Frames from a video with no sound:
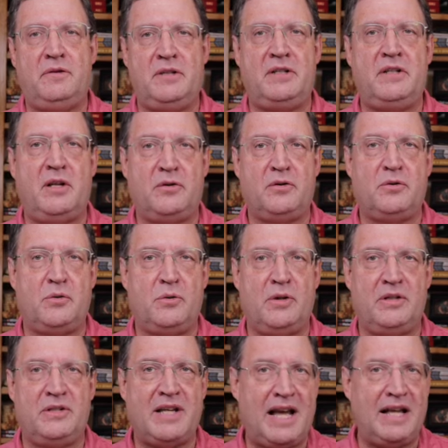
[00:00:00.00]
to tell
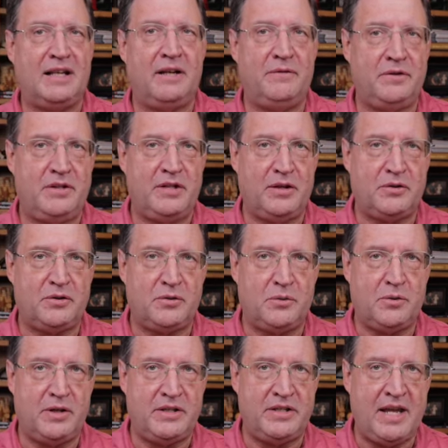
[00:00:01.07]
stories. I love to tell
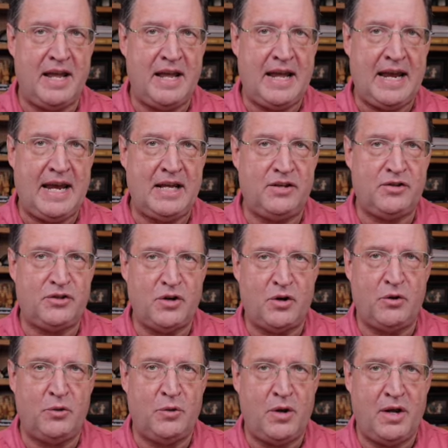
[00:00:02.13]
stories. And
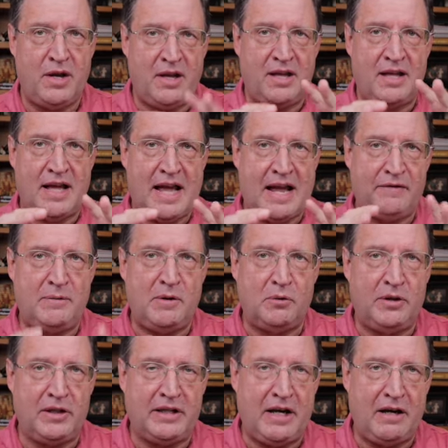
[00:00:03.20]
so I have to be
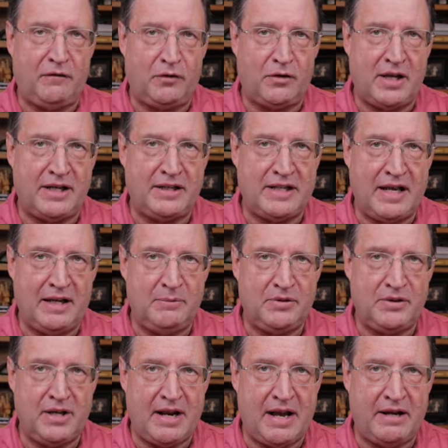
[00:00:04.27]
really careful a lot of times
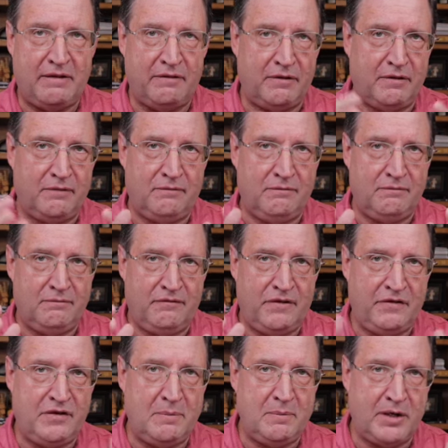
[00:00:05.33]
that out of a
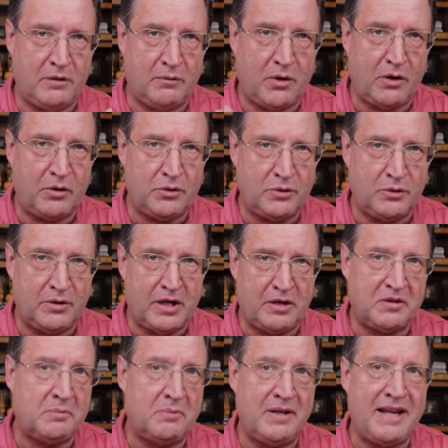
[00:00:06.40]
50-minute rehearsal, I
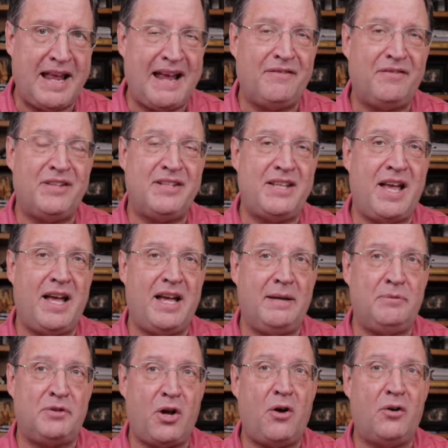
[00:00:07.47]
don't spend half the
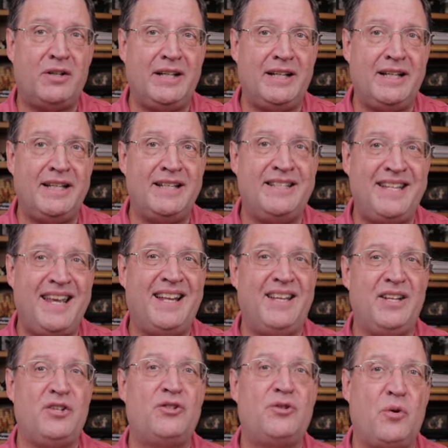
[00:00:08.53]
time talking and
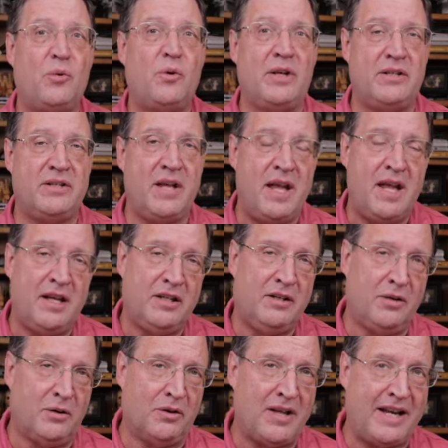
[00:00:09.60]
telling stories.
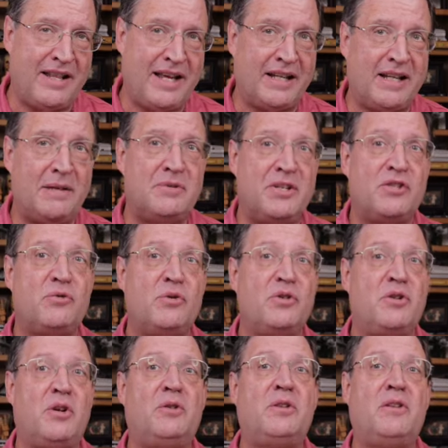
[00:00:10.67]
A lot of that comes as a
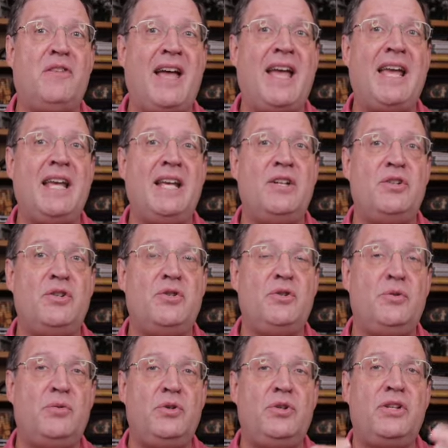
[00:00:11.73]
result of age.
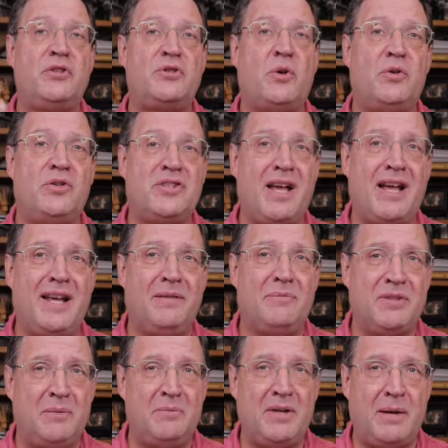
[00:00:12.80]
When you get as old as I am,
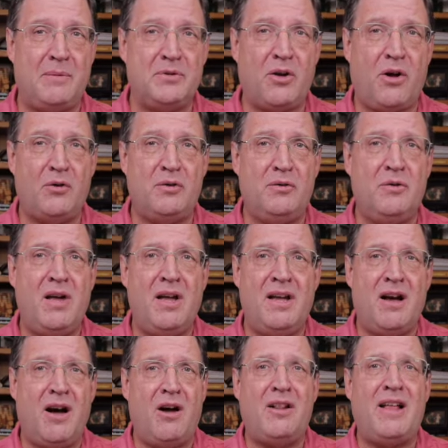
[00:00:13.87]
sometimes
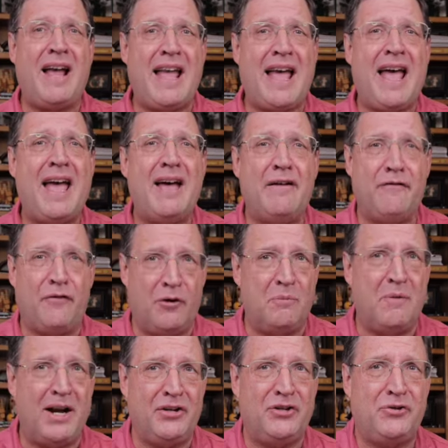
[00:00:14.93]
all I have are
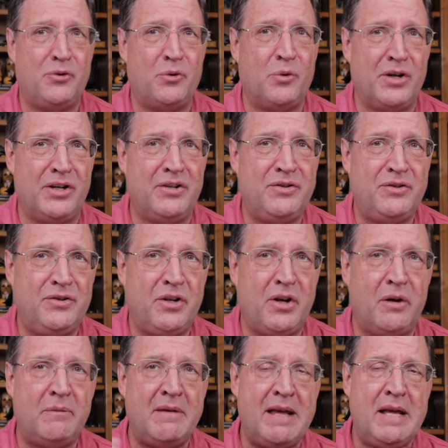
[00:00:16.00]
my stories.
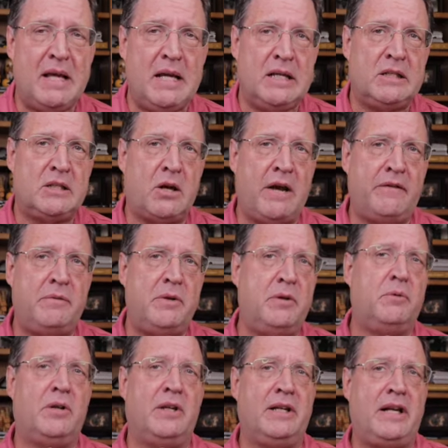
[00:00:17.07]
So I have to be
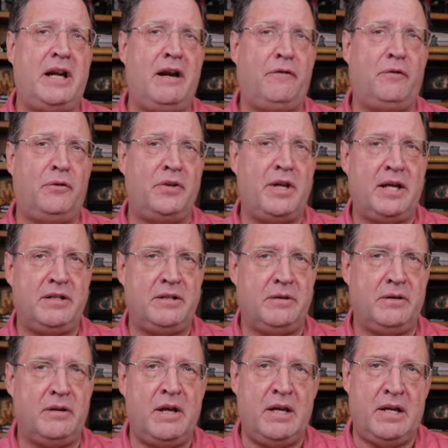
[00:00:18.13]
really careful not
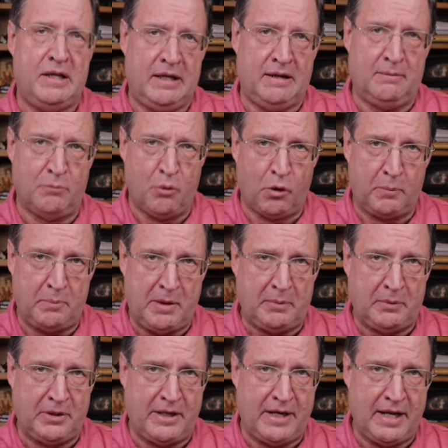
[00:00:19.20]
to bore
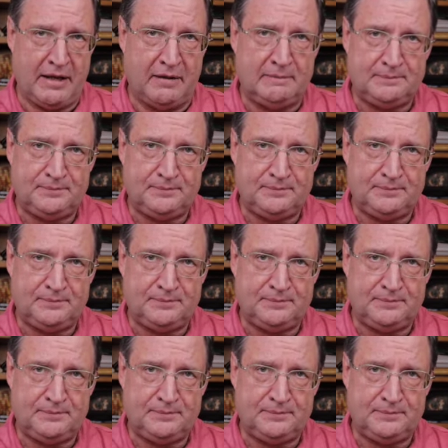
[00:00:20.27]
people to death.